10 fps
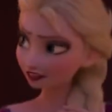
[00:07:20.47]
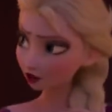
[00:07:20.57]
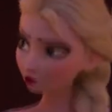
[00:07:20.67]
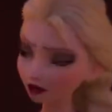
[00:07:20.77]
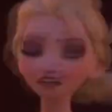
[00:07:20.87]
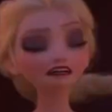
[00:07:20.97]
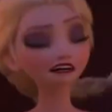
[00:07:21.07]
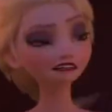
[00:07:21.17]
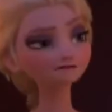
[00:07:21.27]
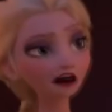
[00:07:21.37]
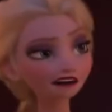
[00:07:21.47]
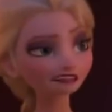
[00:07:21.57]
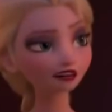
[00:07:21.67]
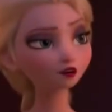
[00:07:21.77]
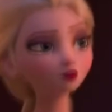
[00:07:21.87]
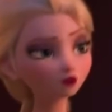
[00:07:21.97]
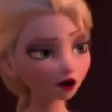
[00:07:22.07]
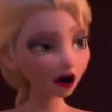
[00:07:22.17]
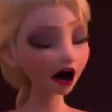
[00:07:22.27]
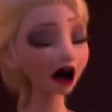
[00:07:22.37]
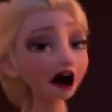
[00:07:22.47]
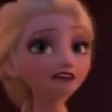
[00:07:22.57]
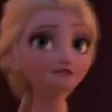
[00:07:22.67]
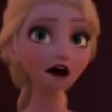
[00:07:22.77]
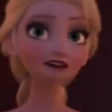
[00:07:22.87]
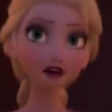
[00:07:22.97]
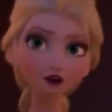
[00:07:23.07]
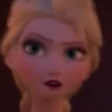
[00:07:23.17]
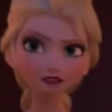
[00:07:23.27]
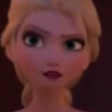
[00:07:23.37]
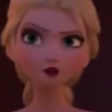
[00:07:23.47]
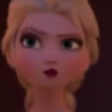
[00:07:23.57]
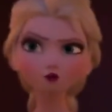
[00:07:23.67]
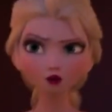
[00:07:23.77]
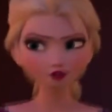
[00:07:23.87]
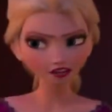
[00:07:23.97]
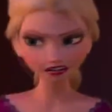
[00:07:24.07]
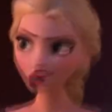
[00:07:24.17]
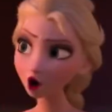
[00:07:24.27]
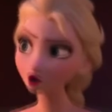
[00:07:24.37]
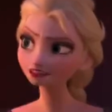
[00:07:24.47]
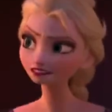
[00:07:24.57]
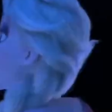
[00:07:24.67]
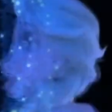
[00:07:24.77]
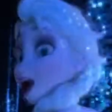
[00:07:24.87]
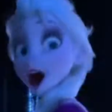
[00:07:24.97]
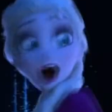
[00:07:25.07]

there's a similar scene when the goddess Elsa sings Into the Unknown.